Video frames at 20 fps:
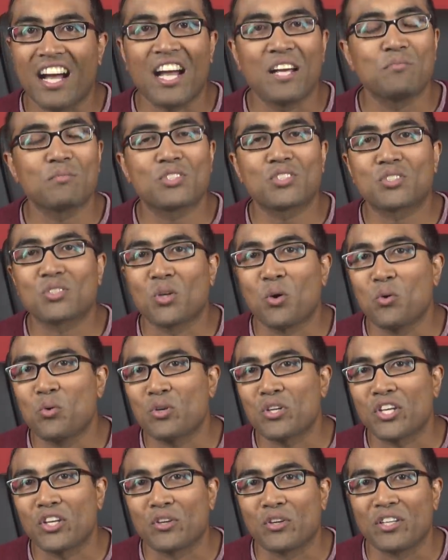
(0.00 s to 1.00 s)
I'm so
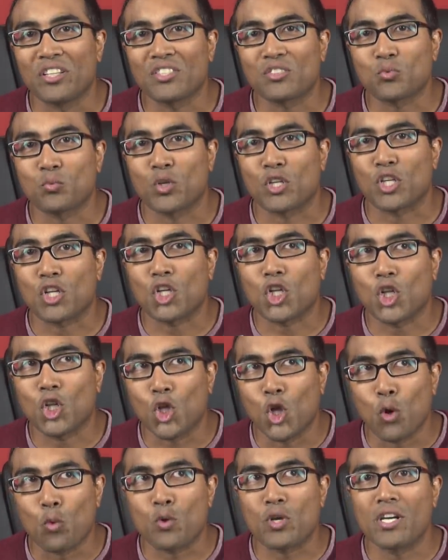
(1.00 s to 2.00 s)
curious what
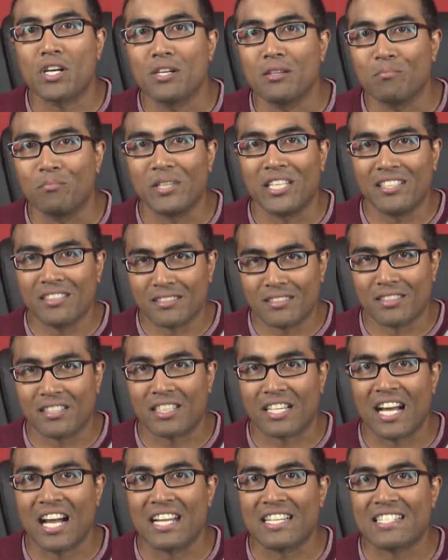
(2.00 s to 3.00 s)
cloak means
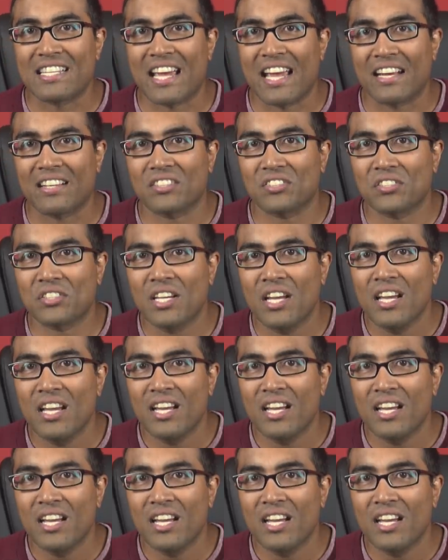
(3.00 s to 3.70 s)
in context.